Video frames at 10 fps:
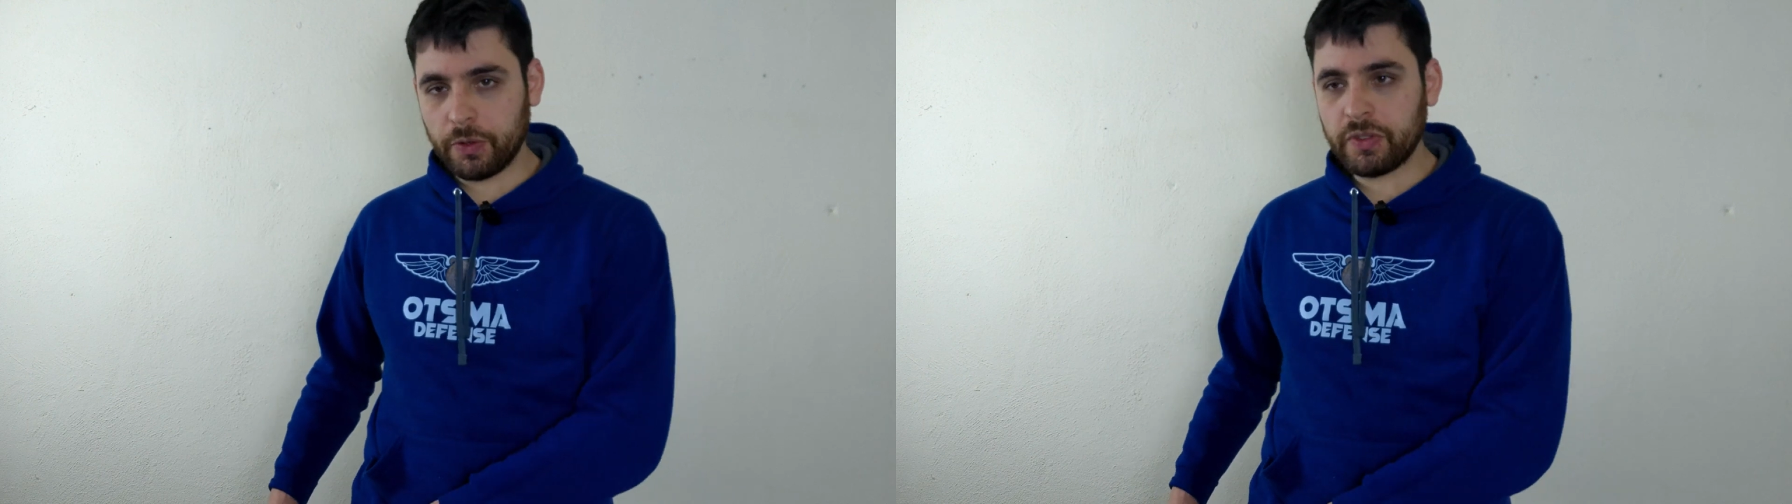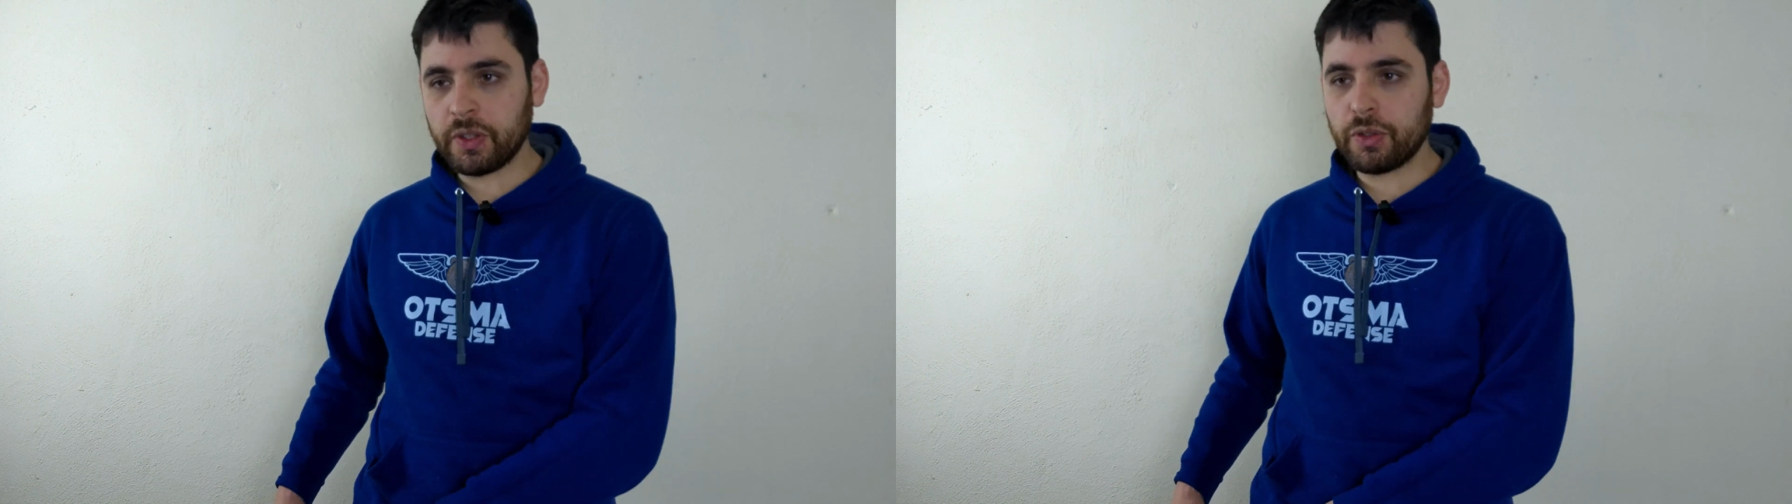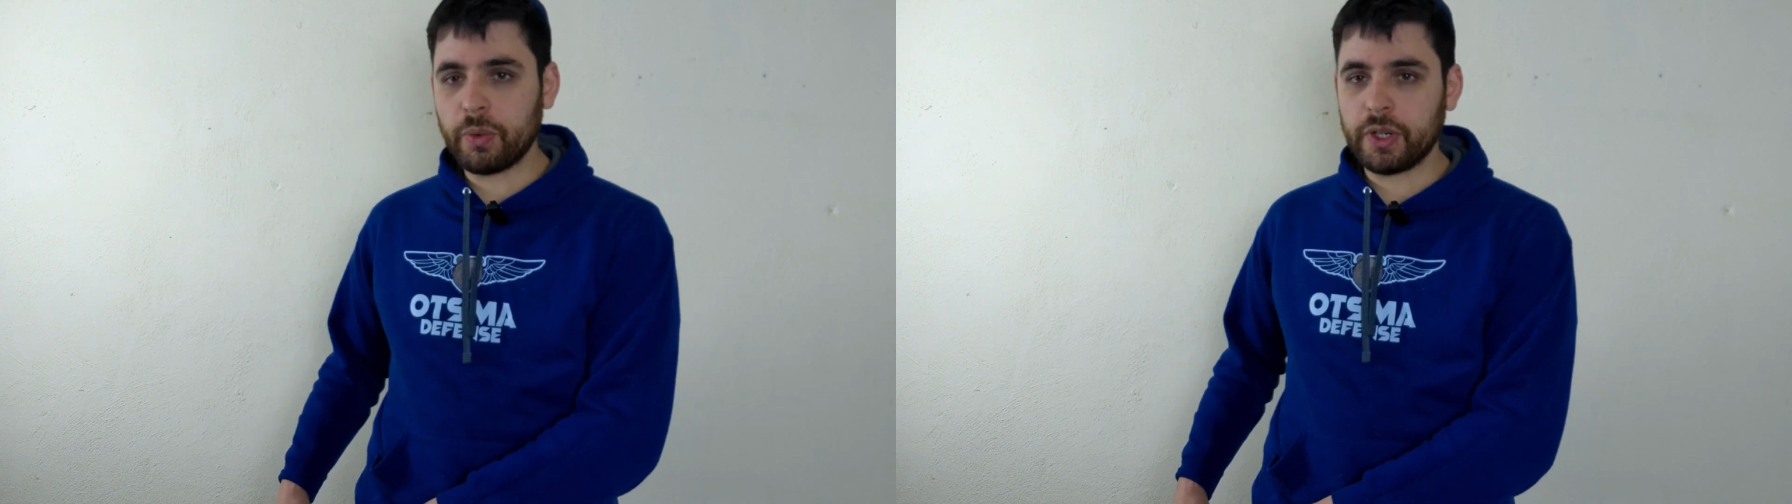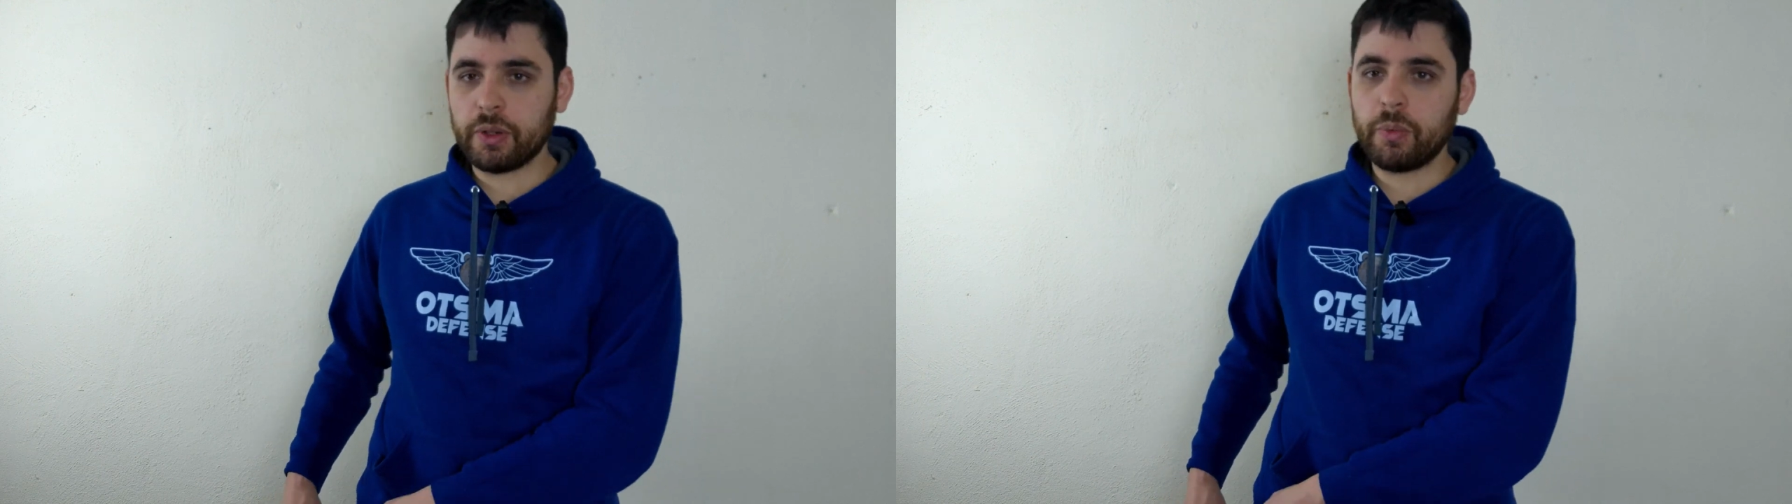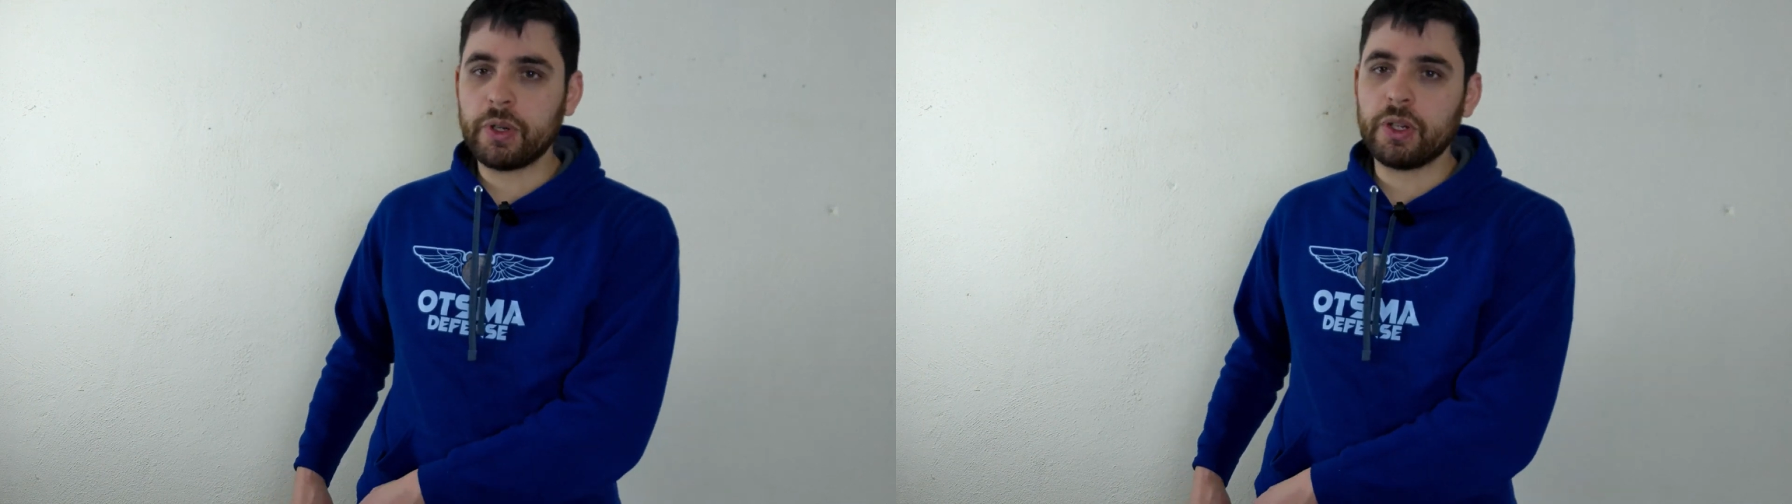first thing to
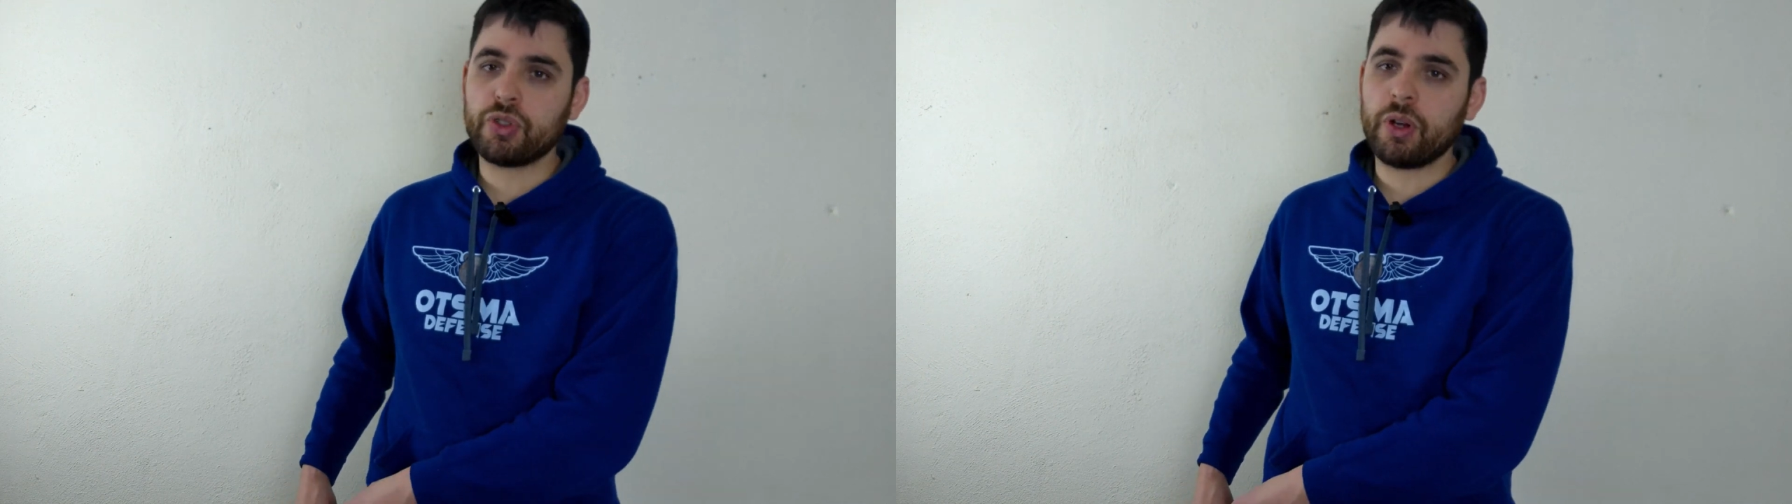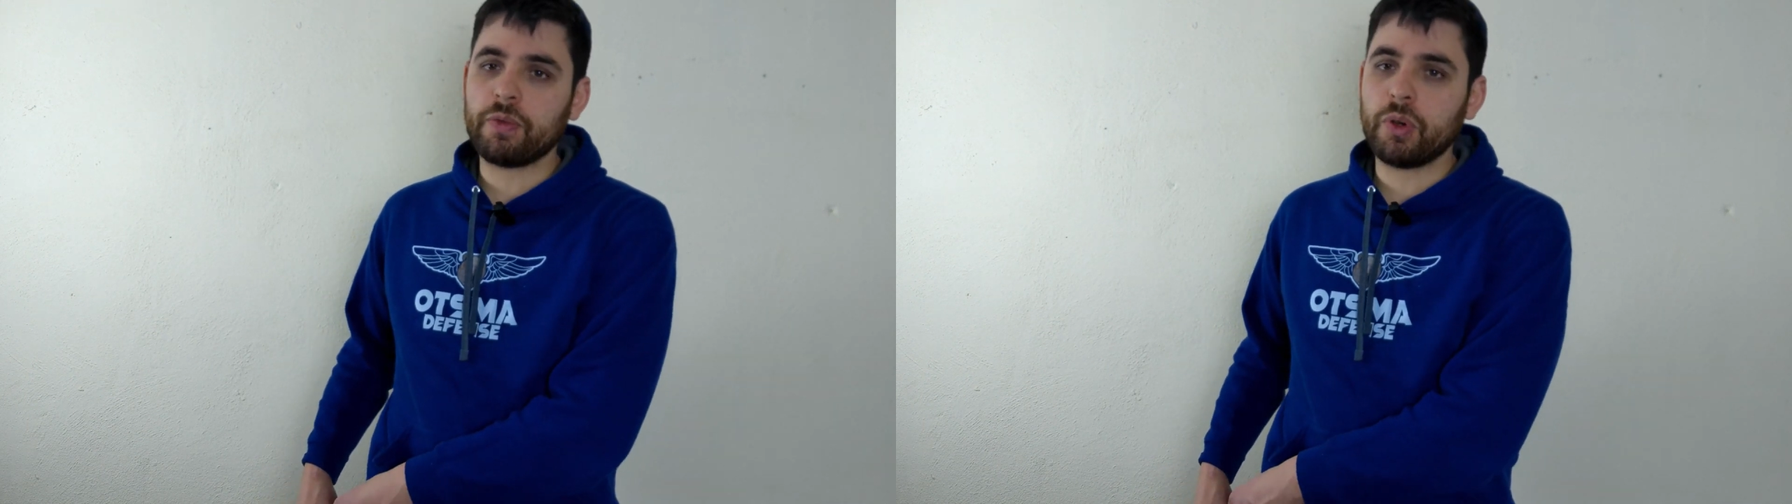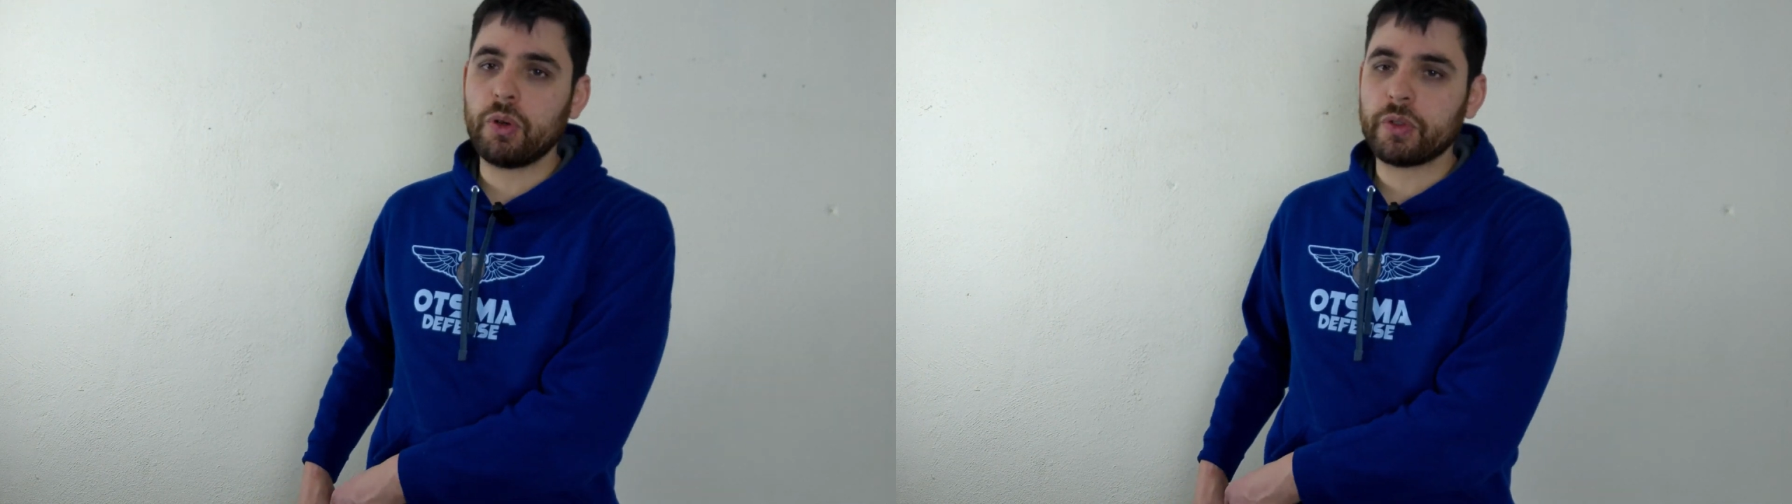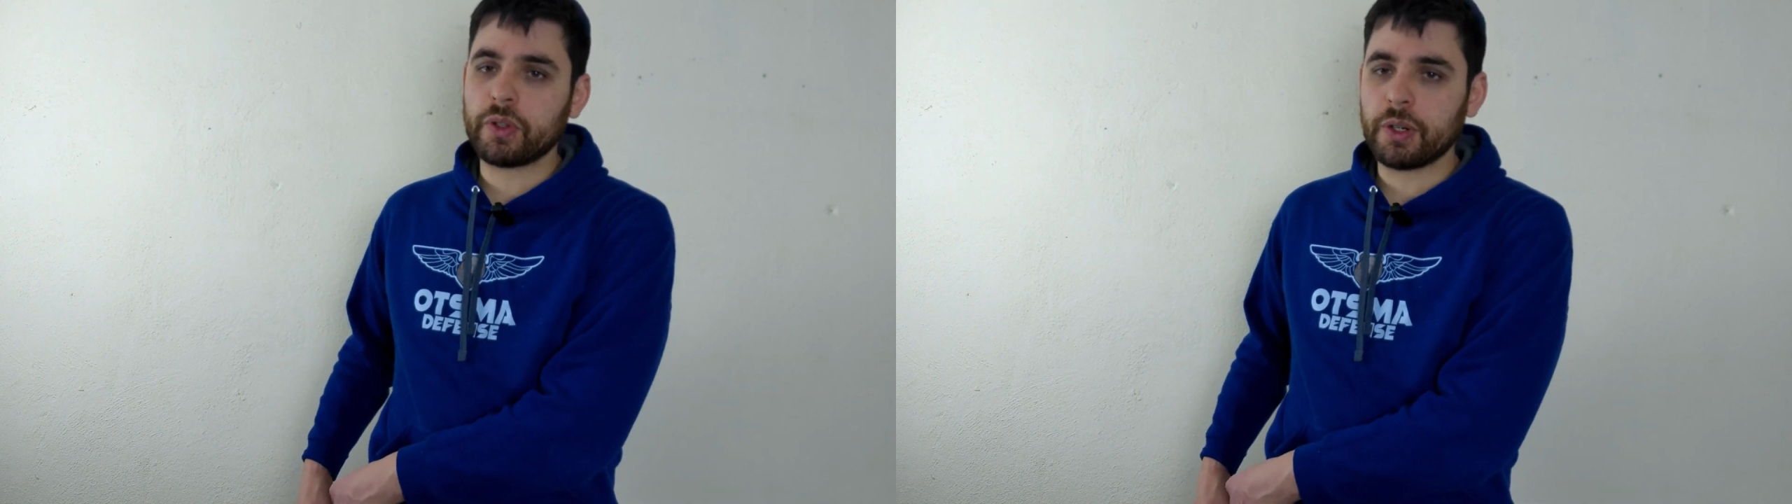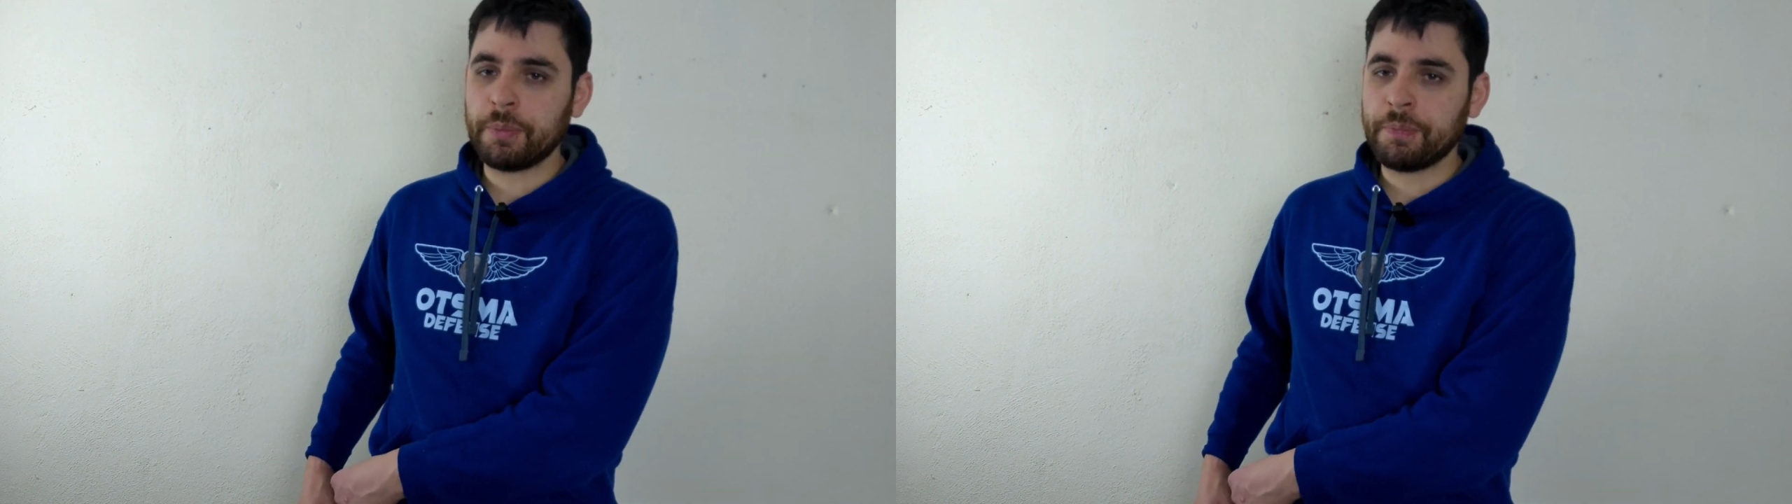do when you're drawing from the
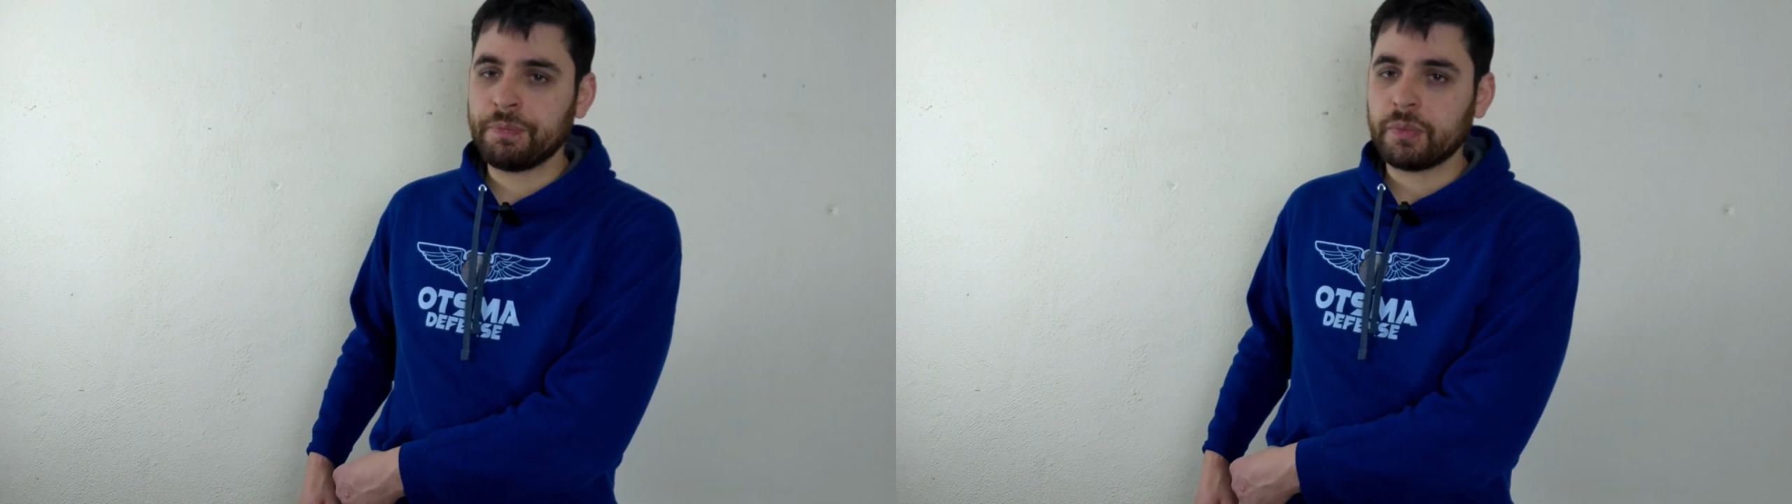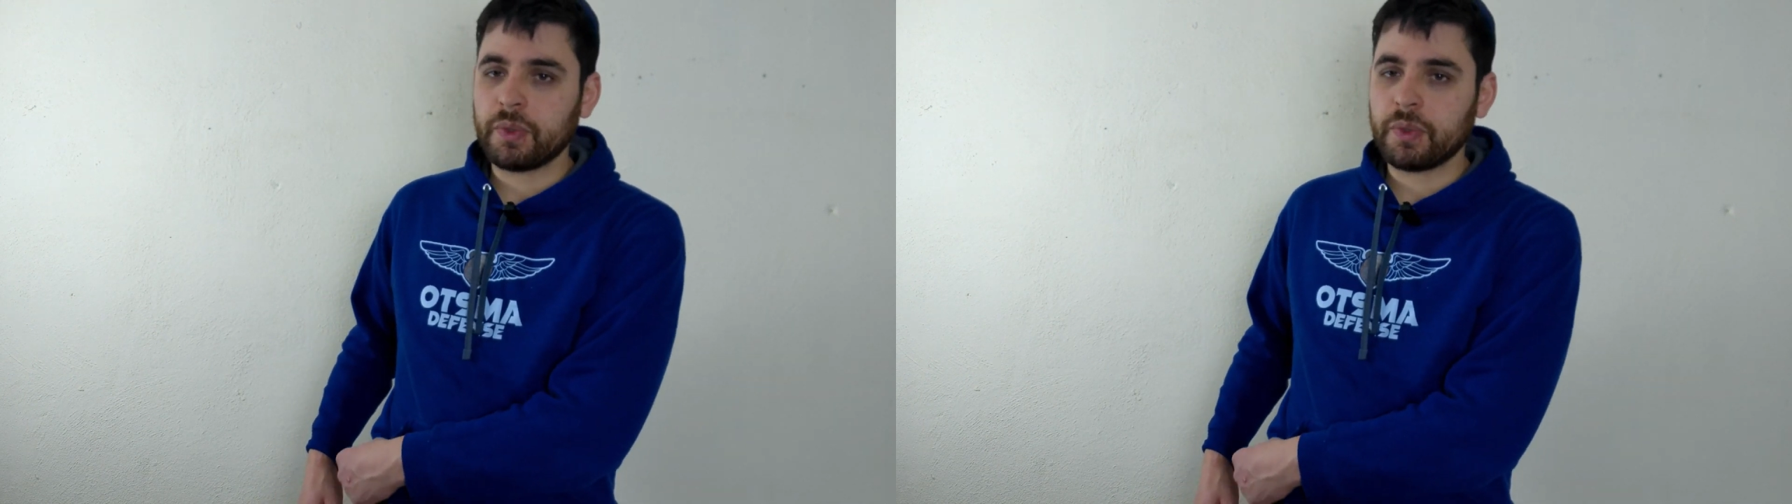holster